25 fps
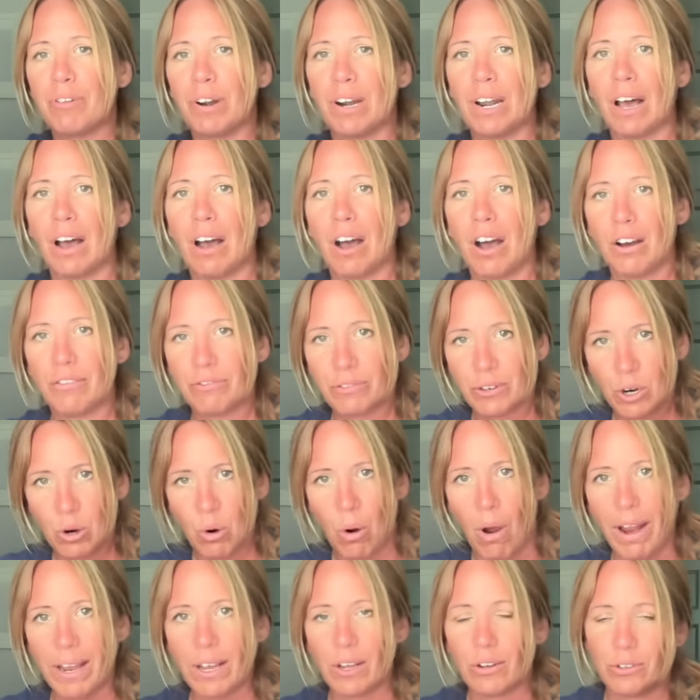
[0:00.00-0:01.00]
for a laugh,
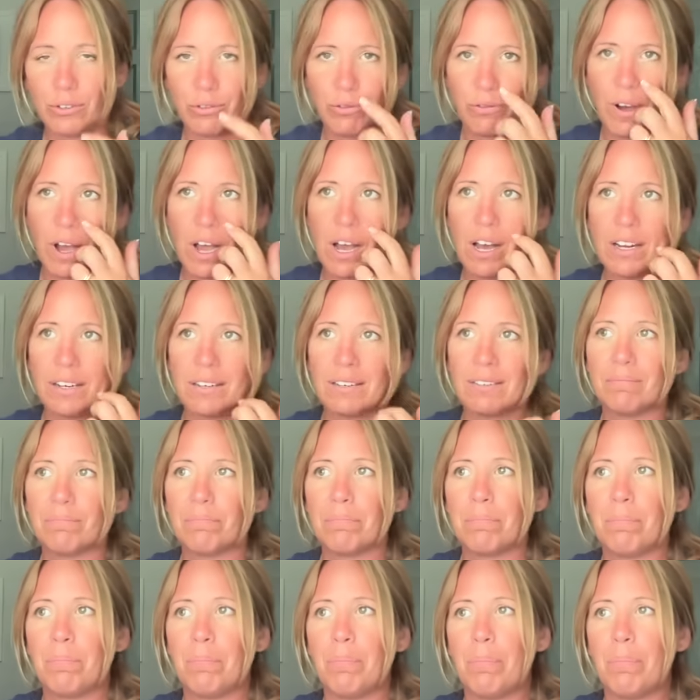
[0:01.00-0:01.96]
quite good fun,